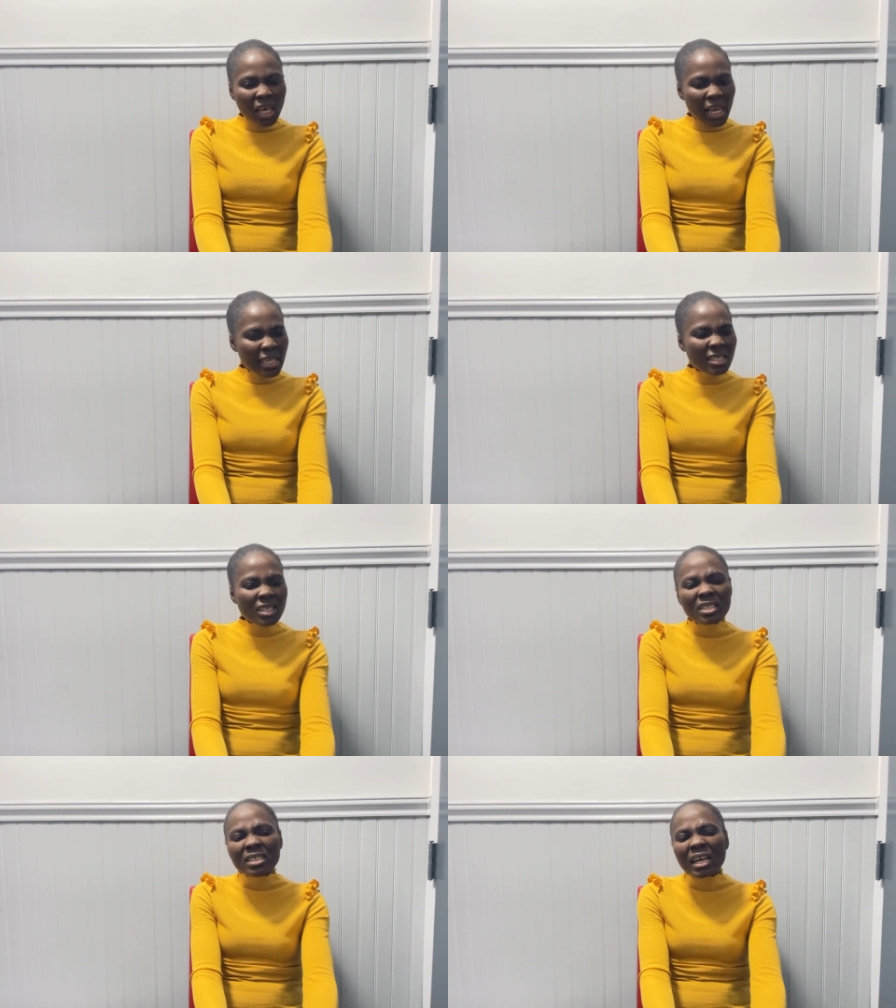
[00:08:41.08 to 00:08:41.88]
isn't
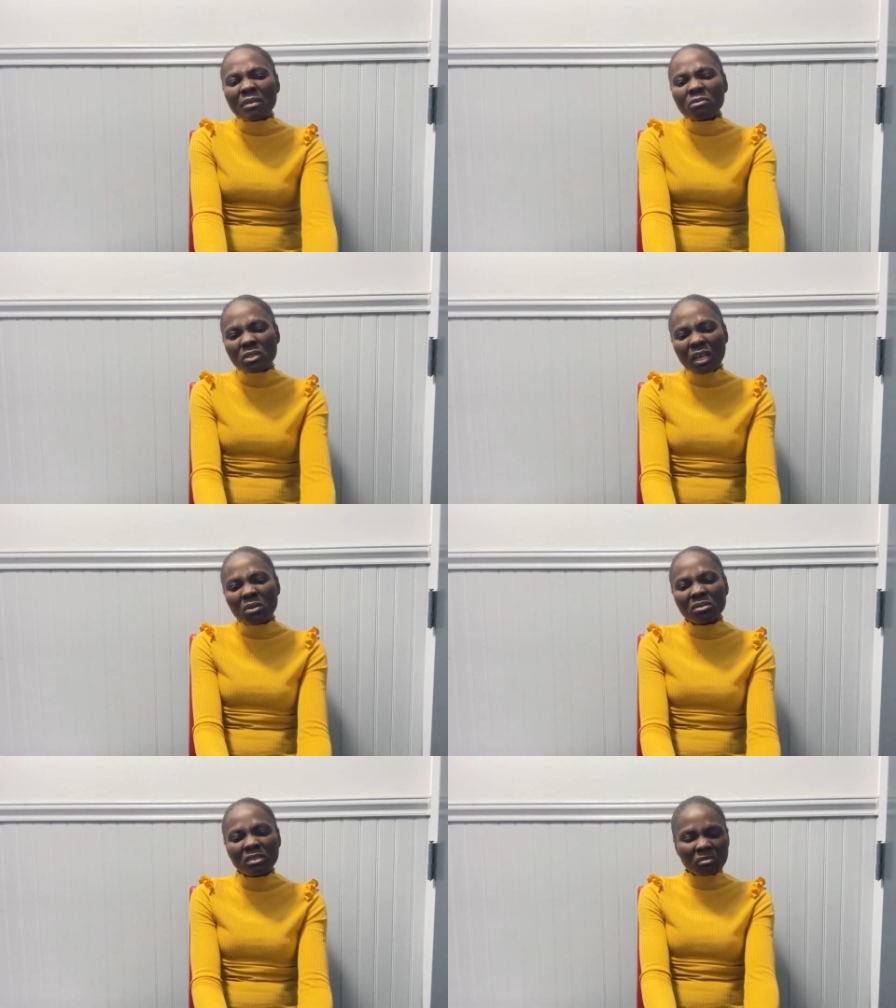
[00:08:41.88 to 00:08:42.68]
it time to
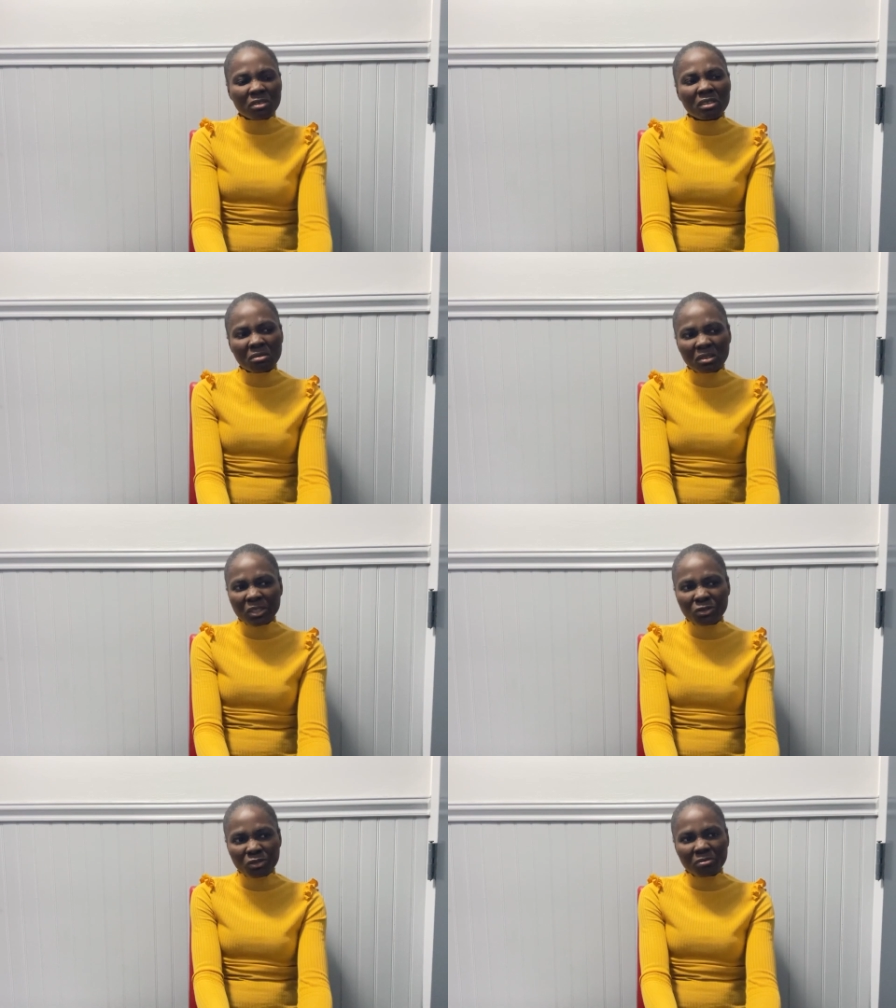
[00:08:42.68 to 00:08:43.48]
start looking for
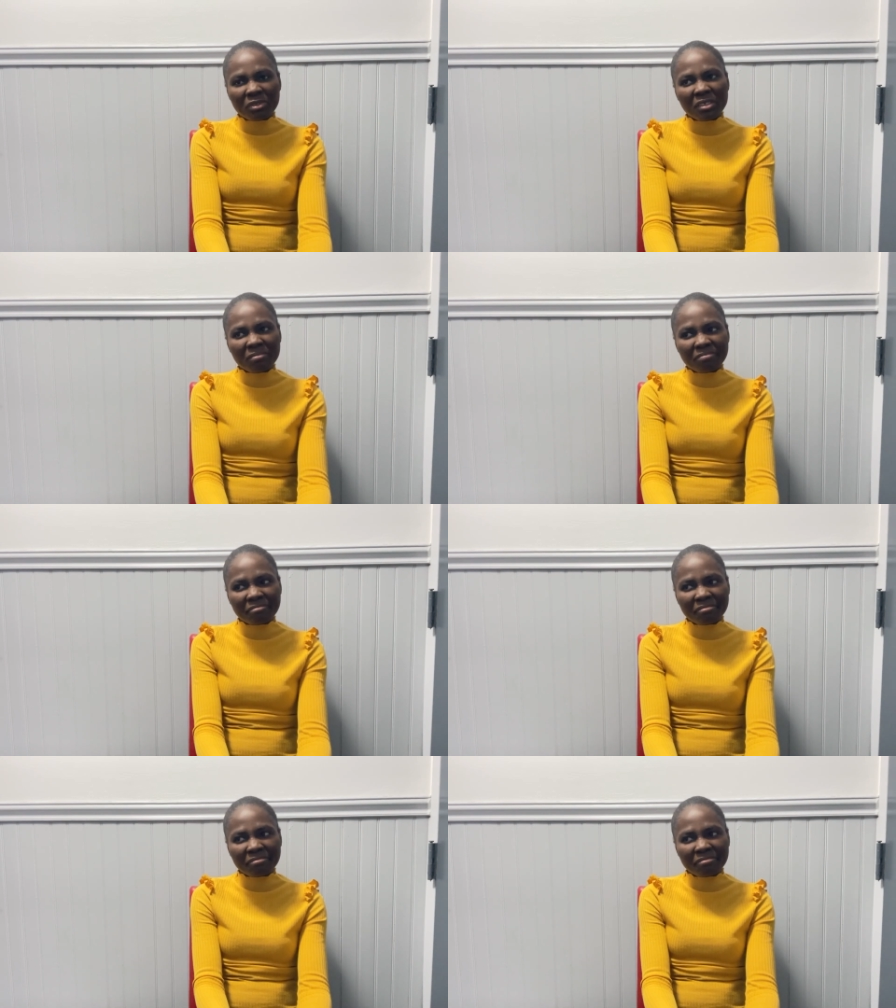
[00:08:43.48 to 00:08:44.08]
another job here?